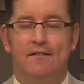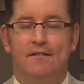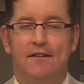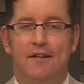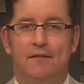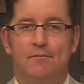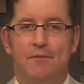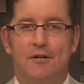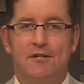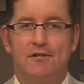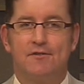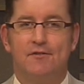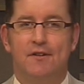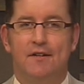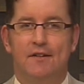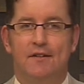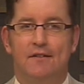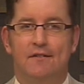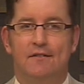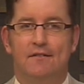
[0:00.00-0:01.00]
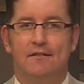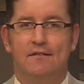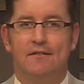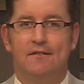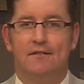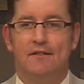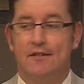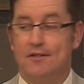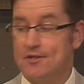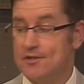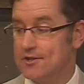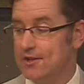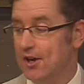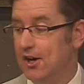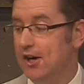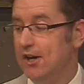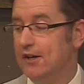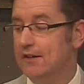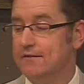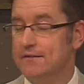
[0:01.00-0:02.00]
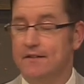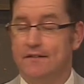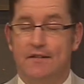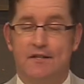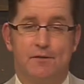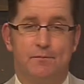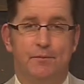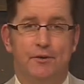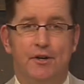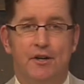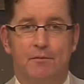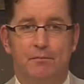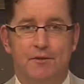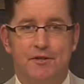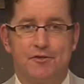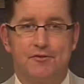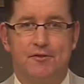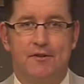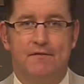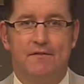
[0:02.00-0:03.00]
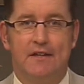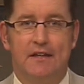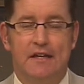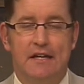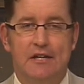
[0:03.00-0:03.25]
That mystery is solved in this book, Mystery of the